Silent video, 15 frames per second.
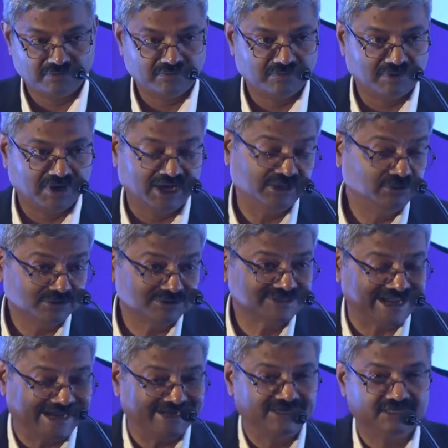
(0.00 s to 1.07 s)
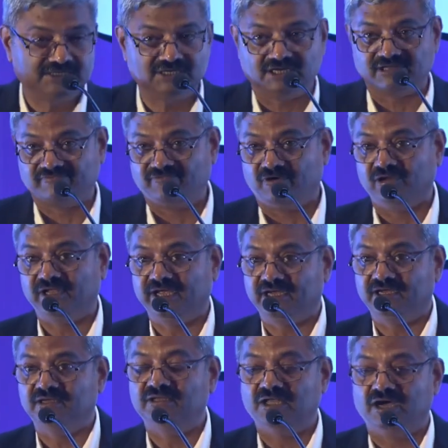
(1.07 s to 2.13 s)
I know standards are falling
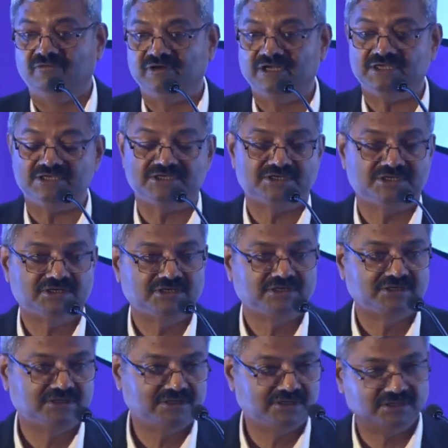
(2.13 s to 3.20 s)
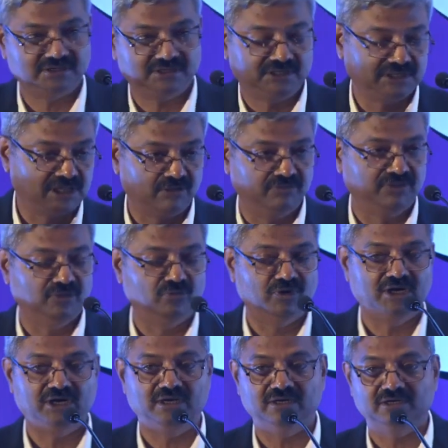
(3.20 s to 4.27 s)
nowadays around the
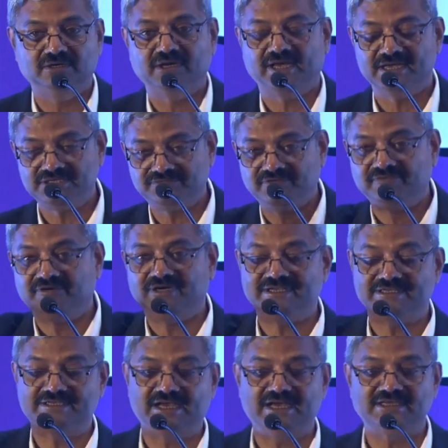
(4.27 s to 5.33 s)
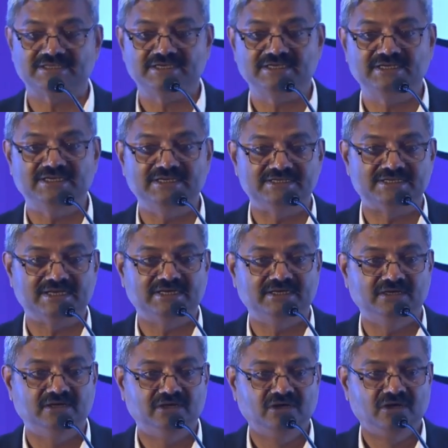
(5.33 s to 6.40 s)
world. As we were discussing, he said,
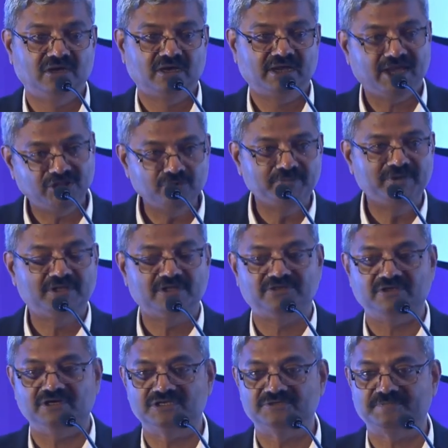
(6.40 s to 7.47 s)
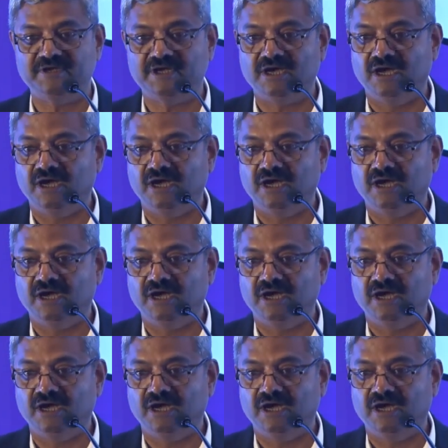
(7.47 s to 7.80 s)
can you be the 3rd speaker?